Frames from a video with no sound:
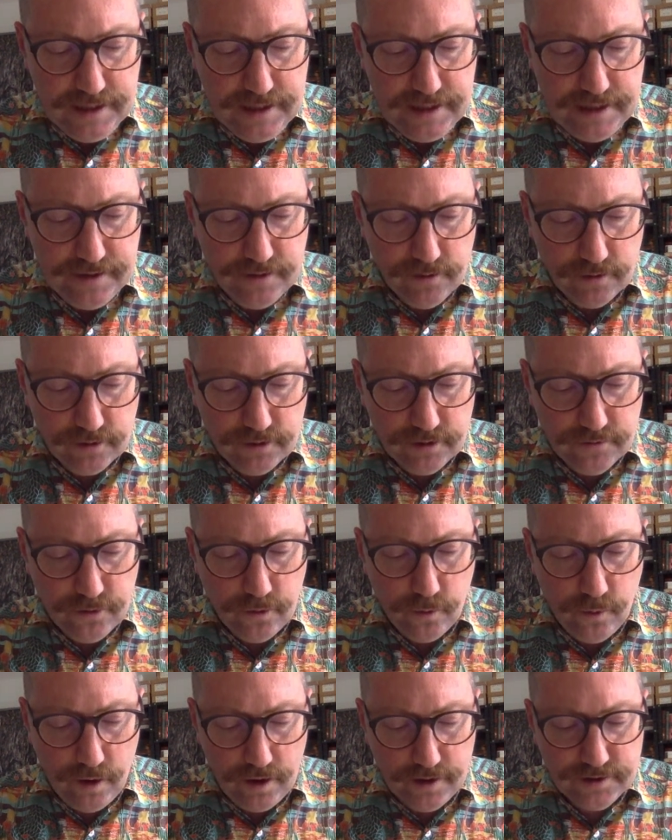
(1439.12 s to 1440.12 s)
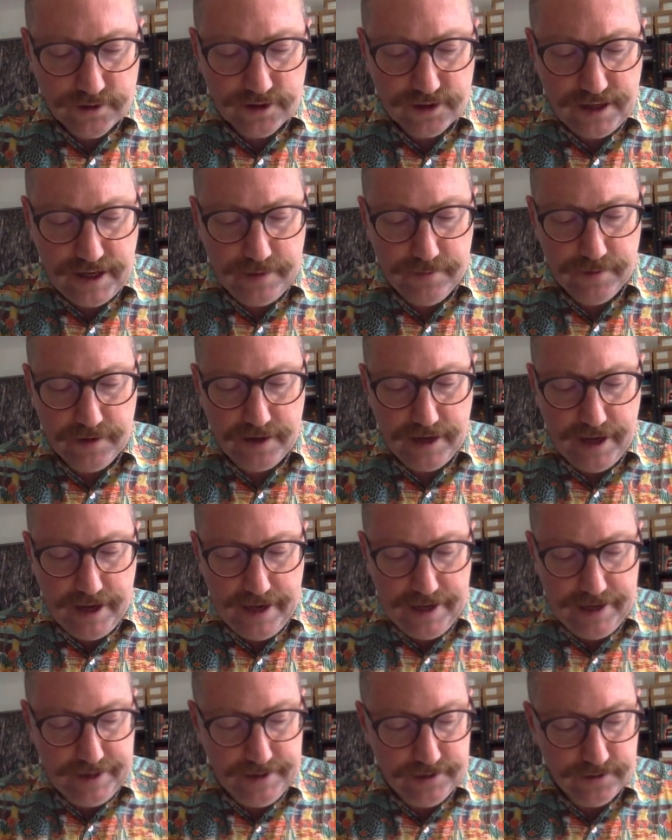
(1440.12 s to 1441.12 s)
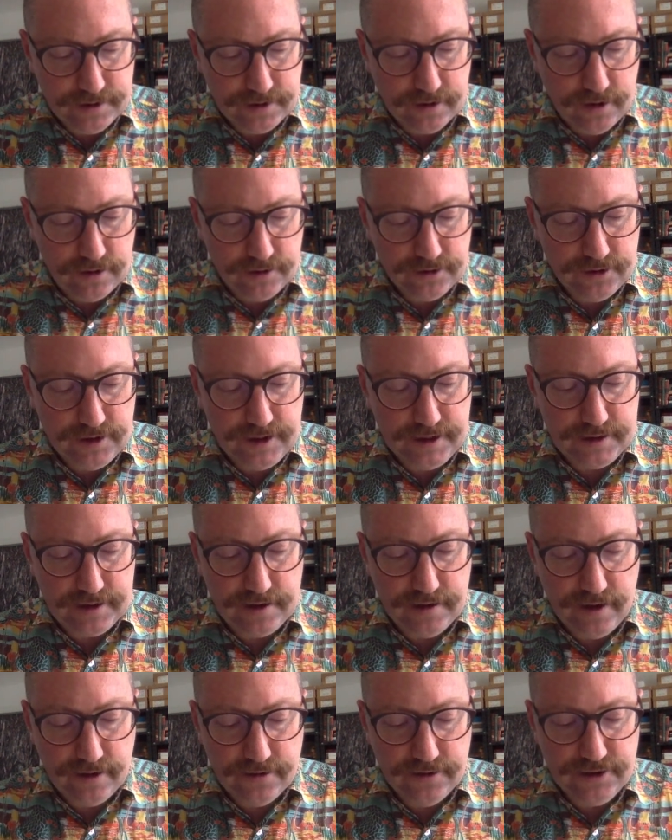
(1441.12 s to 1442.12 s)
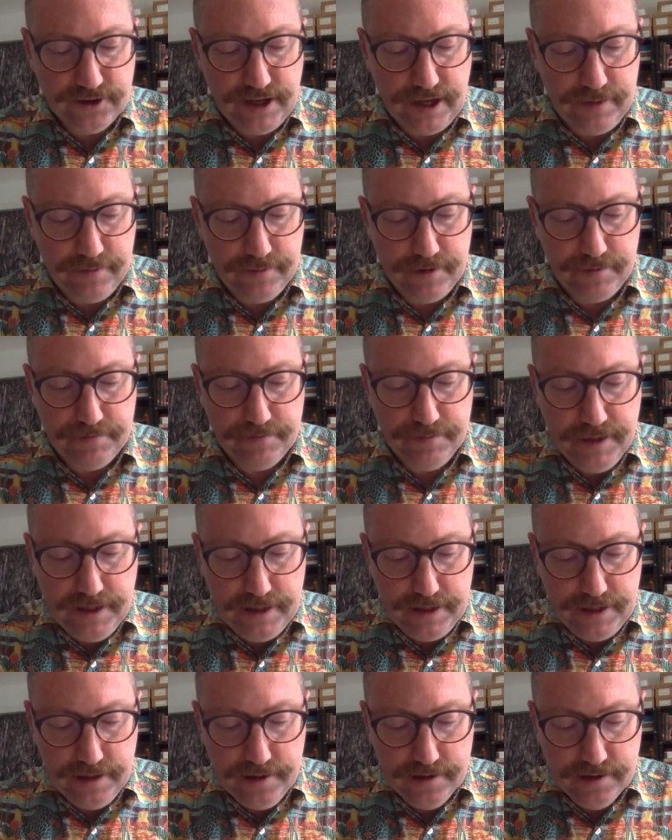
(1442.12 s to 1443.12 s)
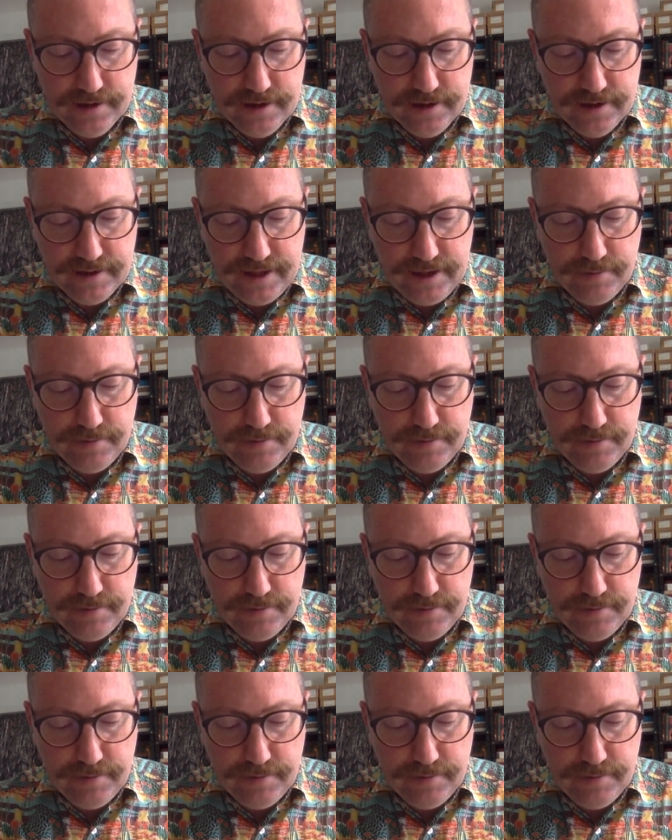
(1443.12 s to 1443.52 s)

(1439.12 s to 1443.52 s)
In order for one statement A to contradict another statement B, they